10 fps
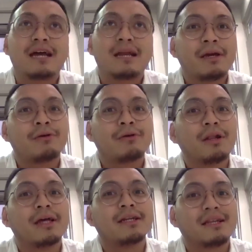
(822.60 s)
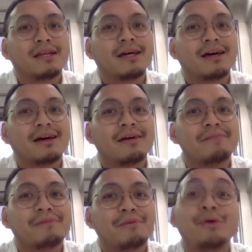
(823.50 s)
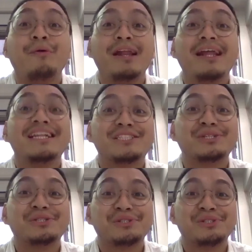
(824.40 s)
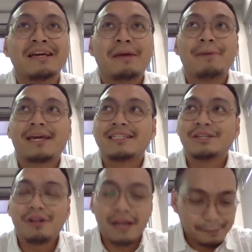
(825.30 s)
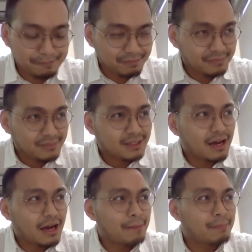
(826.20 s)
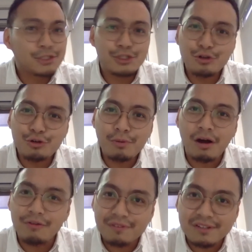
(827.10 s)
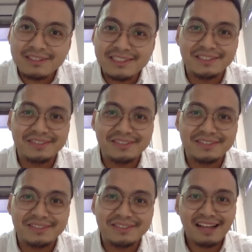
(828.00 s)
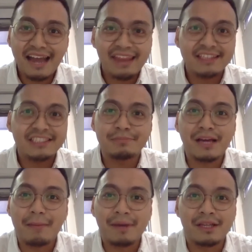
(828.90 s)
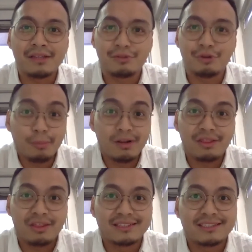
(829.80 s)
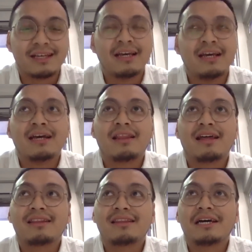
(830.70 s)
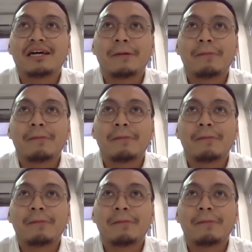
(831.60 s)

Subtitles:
cool, and we really need to do that, because like Zoom conference like this is becoming normal things, that